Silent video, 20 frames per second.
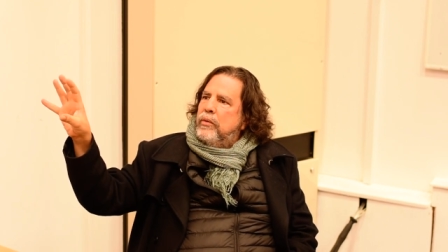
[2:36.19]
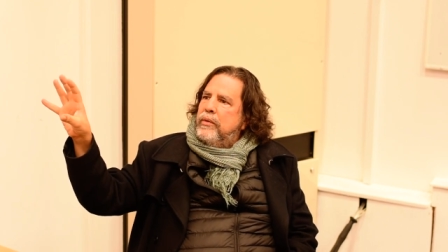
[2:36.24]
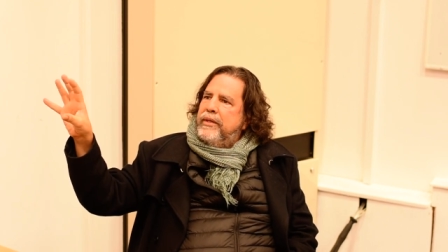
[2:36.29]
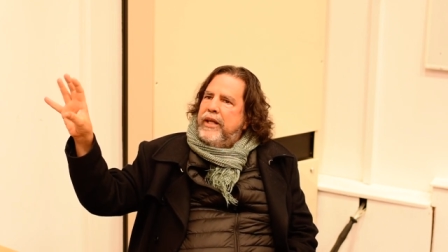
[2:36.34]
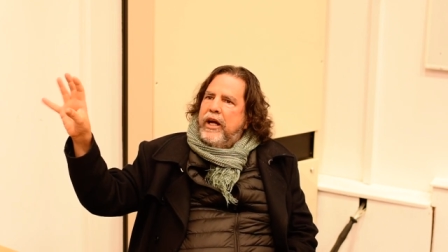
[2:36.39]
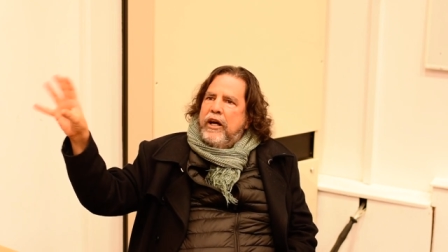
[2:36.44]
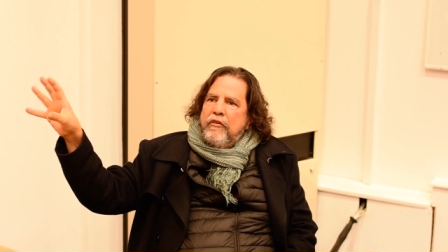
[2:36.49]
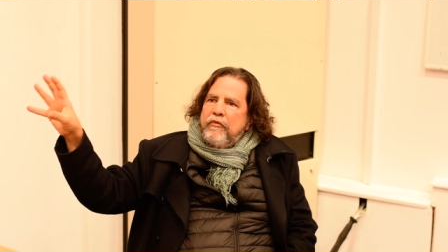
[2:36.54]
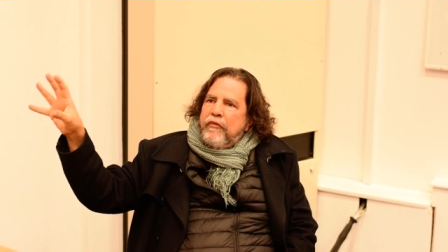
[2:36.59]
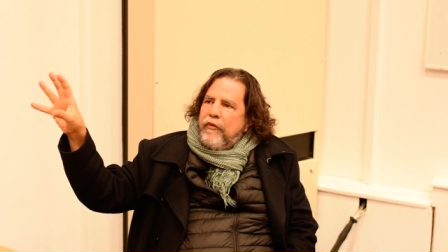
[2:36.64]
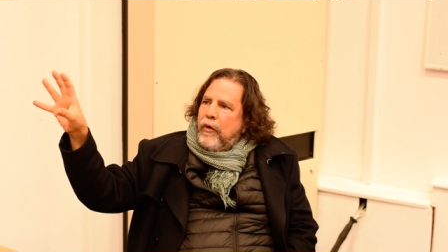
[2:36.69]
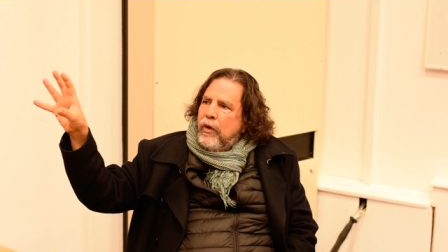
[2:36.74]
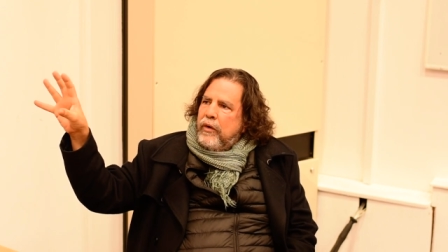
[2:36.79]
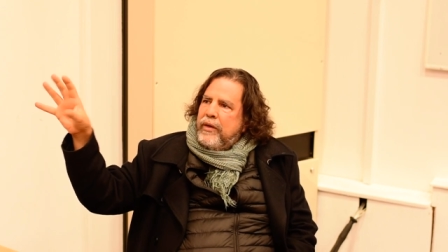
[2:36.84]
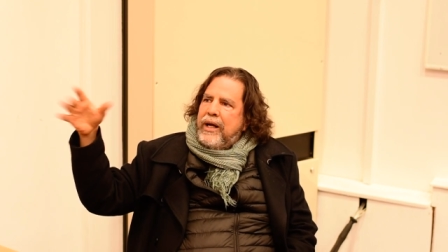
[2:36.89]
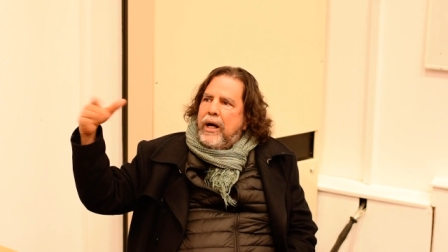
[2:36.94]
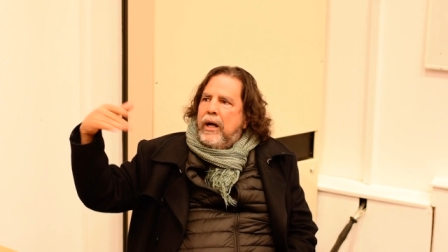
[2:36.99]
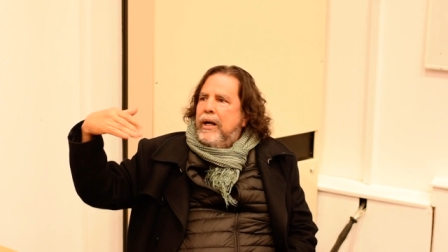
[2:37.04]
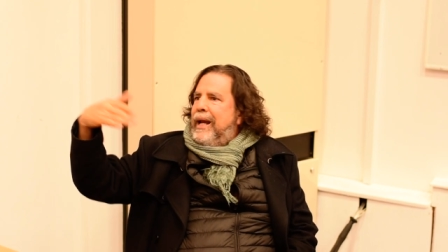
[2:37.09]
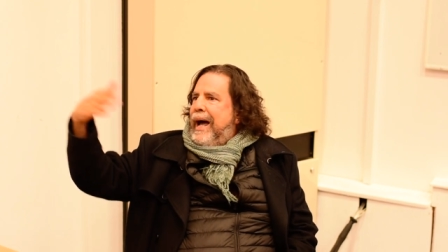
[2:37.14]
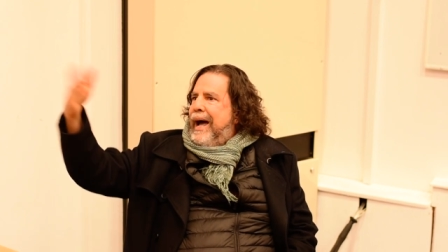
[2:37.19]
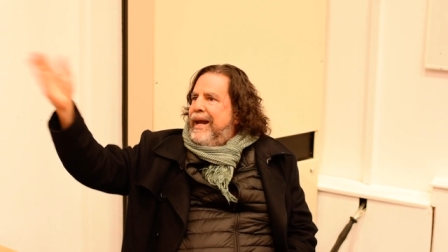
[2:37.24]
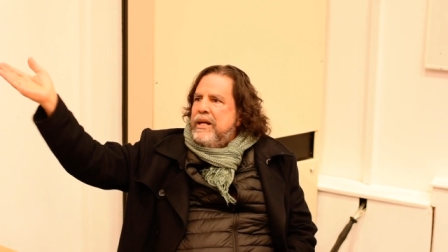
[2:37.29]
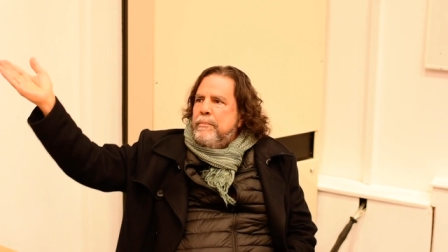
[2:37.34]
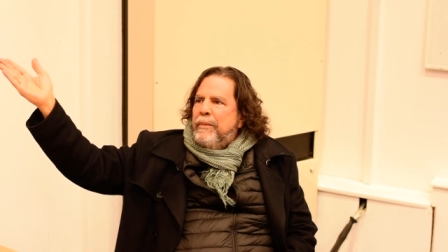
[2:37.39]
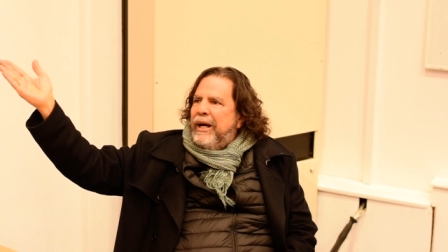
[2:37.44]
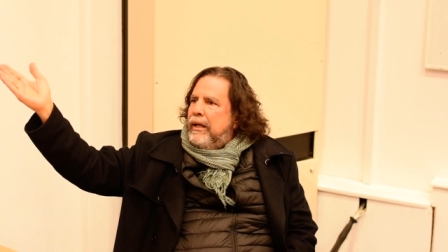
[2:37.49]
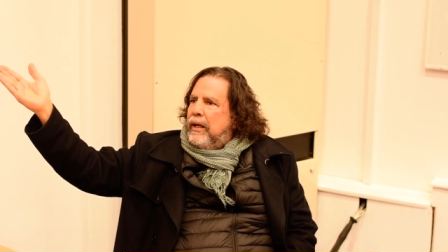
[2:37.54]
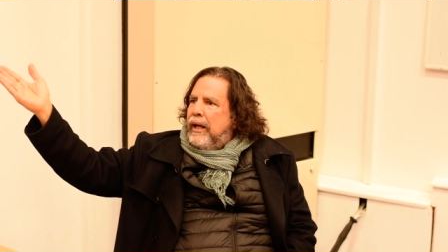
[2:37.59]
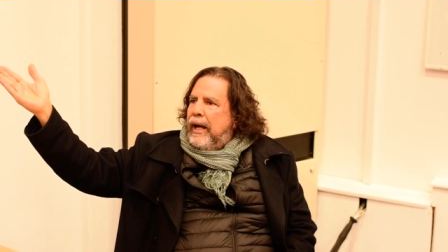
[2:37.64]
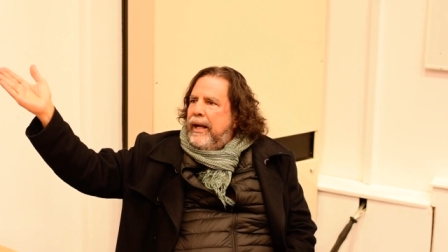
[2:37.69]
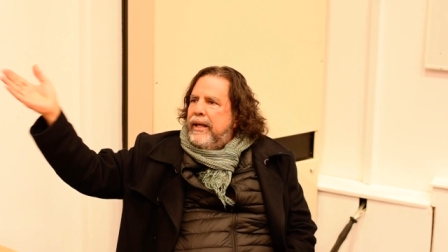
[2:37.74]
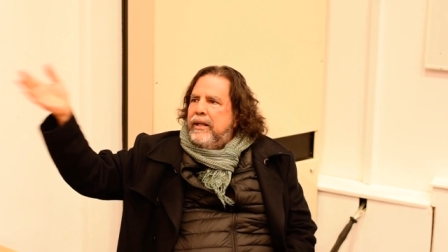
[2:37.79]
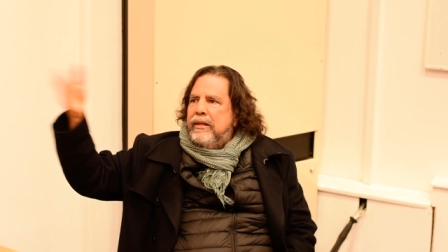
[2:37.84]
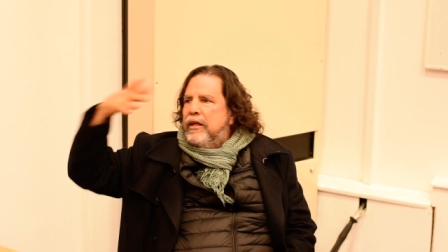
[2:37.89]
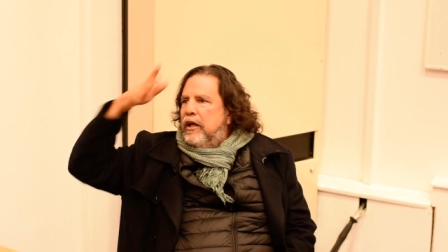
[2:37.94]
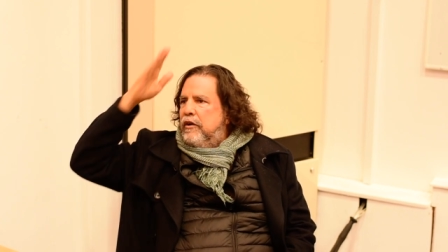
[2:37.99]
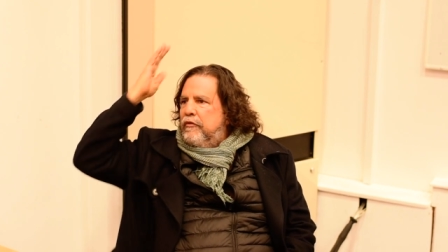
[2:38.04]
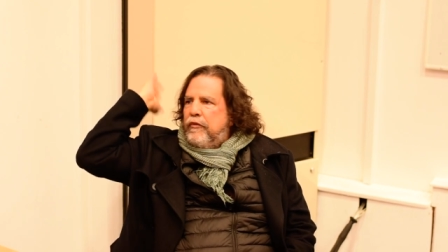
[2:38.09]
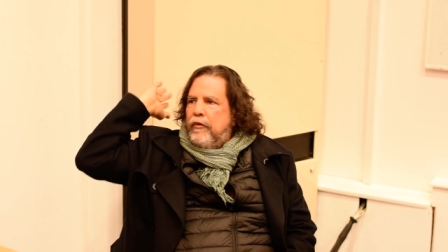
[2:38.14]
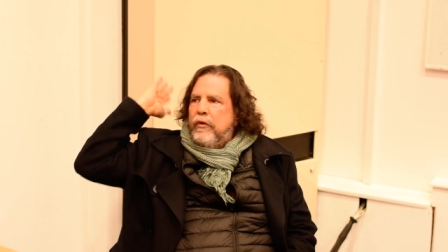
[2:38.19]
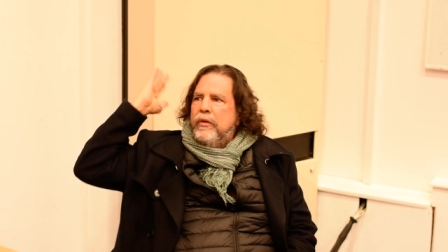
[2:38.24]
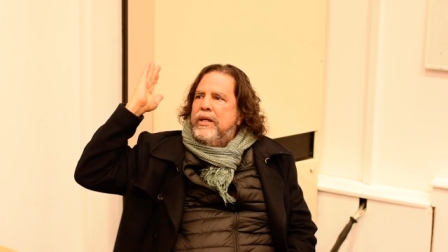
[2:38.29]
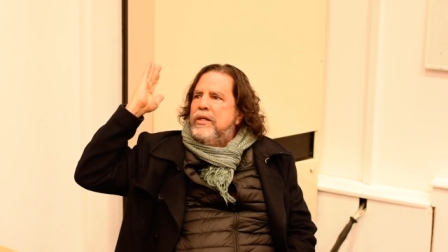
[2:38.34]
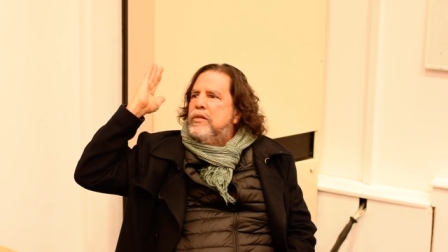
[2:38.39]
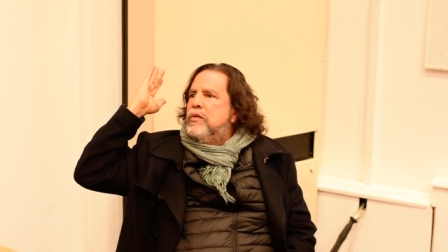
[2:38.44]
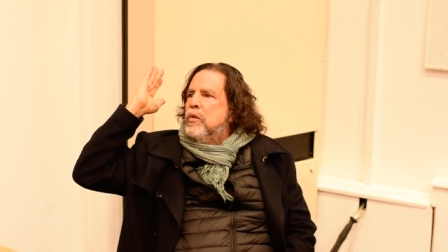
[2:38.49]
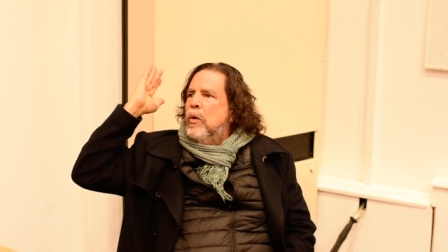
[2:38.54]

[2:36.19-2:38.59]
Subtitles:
Therefore, they are animal-like, and therefore there's